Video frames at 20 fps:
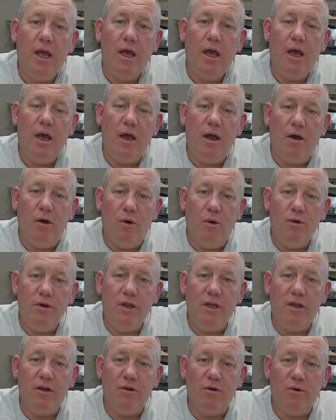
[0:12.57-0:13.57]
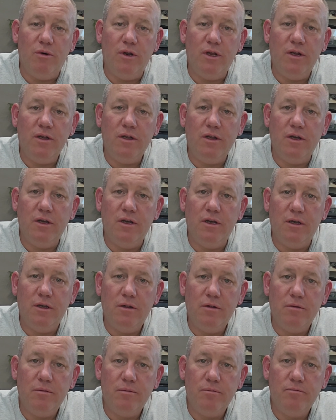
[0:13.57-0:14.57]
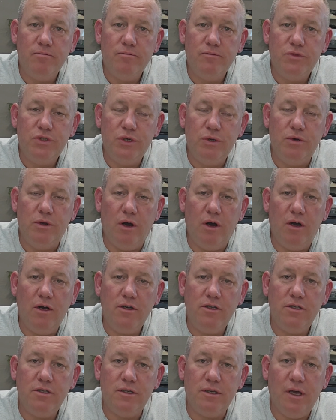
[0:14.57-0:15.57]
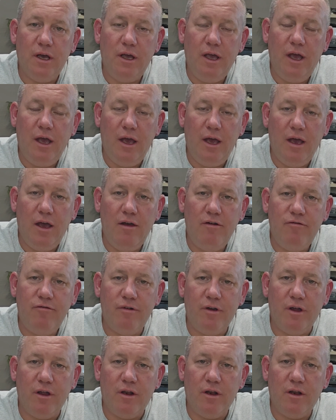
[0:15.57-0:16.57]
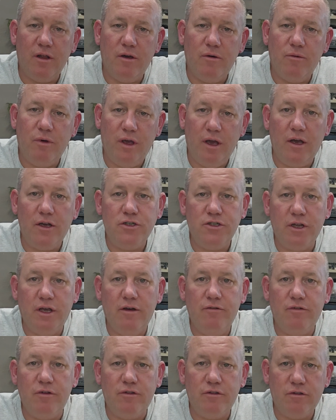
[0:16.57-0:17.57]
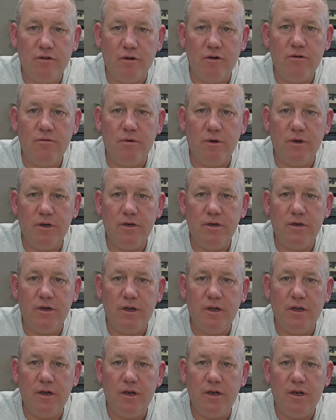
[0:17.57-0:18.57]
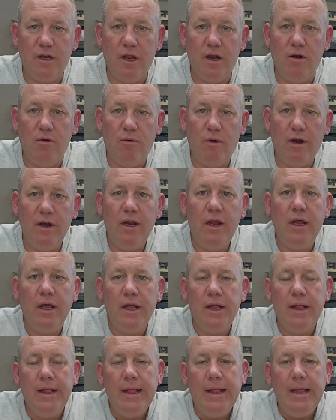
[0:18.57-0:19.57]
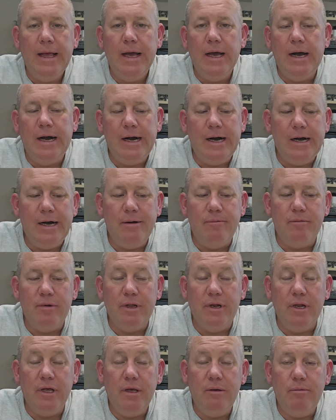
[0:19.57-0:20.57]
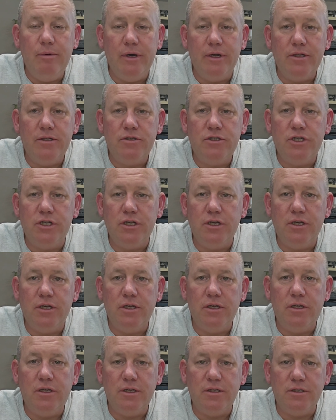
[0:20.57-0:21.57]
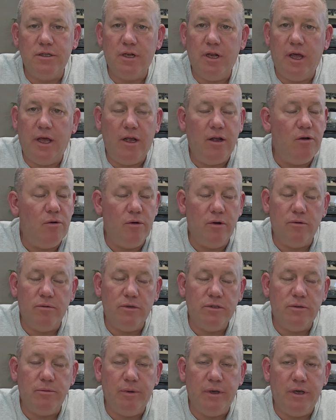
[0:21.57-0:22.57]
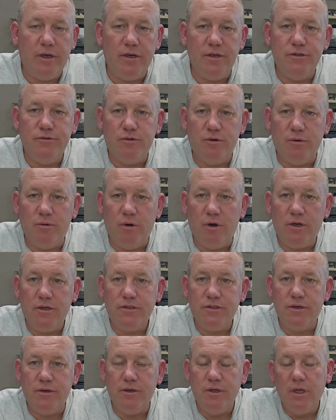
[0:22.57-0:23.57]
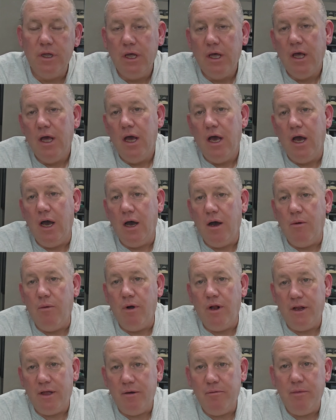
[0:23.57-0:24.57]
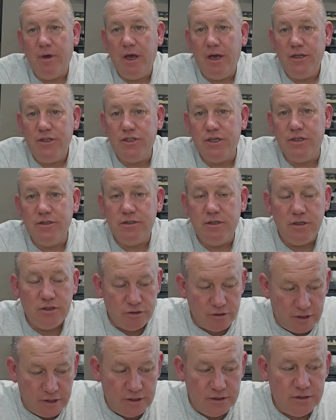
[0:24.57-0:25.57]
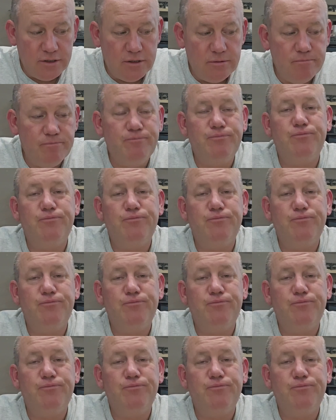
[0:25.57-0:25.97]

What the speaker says: Odie and Odin, the two dogs I have, and we actually have a third one, little one, Lily, but she doesn't like going with the big guys for a walk. So welcome back, Chesty Trains.